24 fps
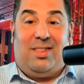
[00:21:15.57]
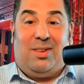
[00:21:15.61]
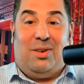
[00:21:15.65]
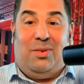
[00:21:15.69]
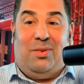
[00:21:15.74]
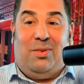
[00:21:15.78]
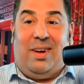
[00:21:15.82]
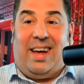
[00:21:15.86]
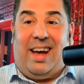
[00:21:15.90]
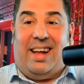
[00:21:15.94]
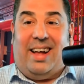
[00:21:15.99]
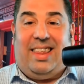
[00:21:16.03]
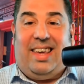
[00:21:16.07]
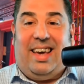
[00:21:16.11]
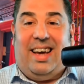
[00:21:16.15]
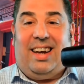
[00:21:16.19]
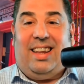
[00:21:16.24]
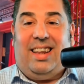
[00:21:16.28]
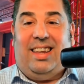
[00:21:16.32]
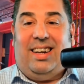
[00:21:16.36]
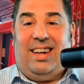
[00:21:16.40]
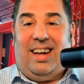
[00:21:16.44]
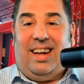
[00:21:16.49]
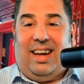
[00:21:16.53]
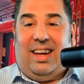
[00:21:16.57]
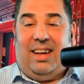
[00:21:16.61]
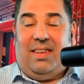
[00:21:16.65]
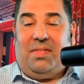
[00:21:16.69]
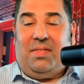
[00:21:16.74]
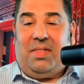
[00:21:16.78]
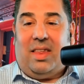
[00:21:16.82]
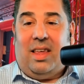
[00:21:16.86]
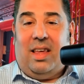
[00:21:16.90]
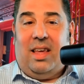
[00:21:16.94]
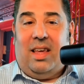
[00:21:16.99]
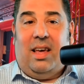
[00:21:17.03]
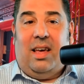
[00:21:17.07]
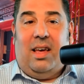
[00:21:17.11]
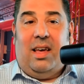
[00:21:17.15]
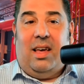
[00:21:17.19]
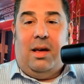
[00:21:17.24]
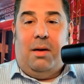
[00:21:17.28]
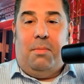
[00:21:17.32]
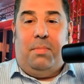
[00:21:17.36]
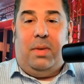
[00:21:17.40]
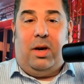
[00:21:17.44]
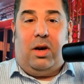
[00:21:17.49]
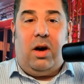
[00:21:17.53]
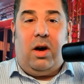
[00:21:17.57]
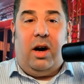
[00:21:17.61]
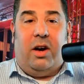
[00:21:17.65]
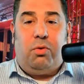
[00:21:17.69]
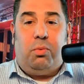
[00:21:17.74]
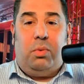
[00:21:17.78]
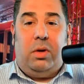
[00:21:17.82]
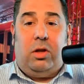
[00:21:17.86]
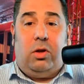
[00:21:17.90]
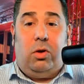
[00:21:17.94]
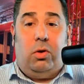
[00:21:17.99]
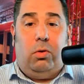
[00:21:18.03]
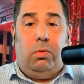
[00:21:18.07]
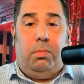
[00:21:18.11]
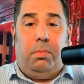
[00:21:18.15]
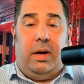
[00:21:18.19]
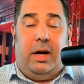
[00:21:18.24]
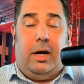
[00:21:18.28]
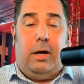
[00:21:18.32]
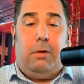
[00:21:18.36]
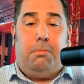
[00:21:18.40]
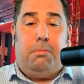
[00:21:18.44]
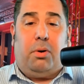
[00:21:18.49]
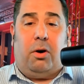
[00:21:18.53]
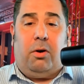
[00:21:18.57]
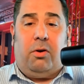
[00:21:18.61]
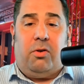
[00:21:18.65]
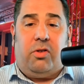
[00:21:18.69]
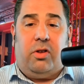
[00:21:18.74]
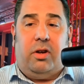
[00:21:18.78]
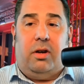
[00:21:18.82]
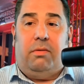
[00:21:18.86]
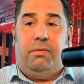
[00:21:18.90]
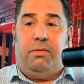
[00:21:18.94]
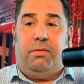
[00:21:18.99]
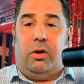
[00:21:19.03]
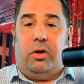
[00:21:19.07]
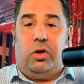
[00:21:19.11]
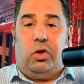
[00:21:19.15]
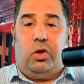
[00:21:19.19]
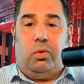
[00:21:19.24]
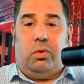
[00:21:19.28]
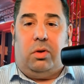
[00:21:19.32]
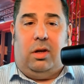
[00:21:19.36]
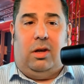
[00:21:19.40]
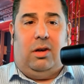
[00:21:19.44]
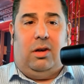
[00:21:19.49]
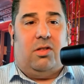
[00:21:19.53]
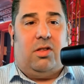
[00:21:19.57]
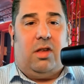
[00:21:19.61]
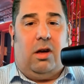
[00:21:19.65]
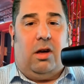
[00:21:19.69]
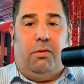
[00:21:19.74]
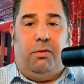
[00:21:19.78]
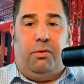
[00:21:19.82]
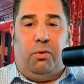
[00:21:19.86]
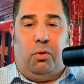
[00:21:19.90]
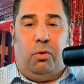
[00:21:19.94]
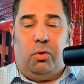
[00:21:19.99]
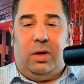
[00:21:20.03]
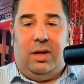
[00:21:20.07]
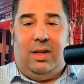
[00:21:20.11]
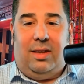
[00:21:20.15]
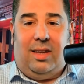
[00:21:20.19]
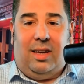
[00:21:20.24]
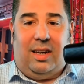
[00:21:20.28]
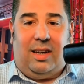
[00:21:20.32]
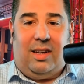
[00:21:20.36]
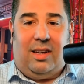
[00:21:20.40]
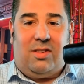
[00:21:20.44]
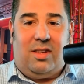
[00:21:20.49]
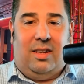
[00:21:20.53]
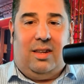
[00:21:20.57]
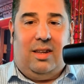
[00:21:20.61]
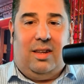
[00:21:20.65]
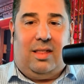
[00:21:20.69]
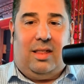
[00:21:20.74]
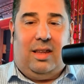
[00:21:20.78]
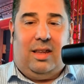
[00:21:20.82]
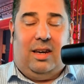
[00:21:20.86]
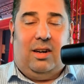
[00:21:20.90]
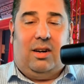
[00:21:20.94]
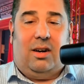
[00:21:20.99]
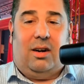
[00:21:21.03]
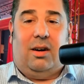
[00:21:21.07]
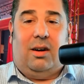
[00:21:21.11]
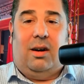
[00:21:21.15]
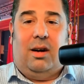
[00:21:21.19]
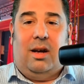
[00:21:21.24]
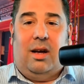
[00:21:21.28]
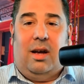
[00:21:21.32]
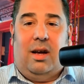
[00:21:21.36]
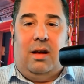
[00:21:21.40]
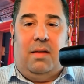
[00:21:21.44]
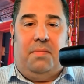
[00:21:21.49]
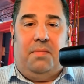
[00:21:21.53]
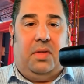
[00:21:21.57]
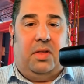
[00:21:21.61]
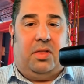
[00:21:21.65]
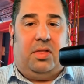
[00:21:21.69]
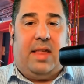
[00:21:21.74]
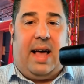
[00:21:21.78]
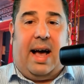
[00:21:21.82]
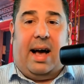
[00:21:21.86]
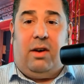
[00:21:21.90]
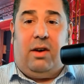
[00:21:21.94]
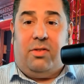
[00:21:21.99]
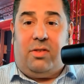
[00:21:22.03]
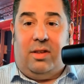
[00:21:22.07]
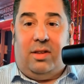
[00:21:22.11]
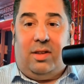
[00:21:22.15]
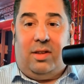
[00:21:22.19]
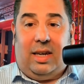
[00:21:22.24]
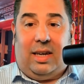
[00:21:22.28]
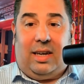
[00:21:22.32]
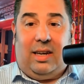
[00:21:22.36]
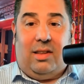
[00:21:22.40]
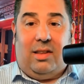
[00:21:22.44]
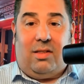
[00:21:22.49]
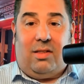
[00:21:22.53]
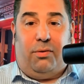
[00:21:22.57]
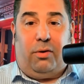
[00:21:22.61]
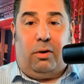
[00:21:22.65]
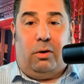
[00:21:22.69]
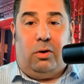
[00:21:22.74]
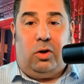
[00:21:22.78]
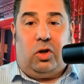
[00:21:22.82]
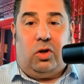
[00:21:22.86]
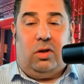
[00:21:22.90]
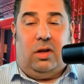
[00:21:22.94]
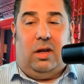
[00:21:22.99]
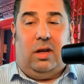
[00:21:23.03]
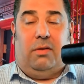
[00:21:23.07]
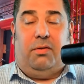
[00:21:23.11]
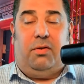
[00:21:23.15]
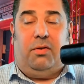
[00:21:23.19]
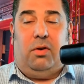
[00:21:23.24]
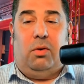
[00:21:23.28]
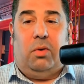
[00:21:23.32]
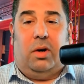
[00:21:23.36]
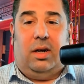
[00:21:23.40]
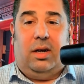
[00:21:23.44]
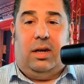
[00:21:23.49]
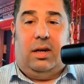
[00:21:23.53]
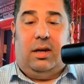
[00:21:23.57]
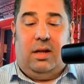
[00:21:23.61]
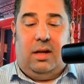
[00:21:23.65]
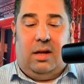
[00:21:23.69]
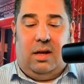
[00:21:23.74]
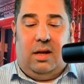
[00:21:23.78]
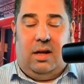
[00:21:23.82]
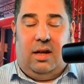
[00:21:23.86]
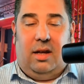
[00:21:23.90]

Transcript: So at the end of the night, because we do in-person and virtual, you could sell 40 tickets in the theater, 1,000 tickets virtually if you wanted.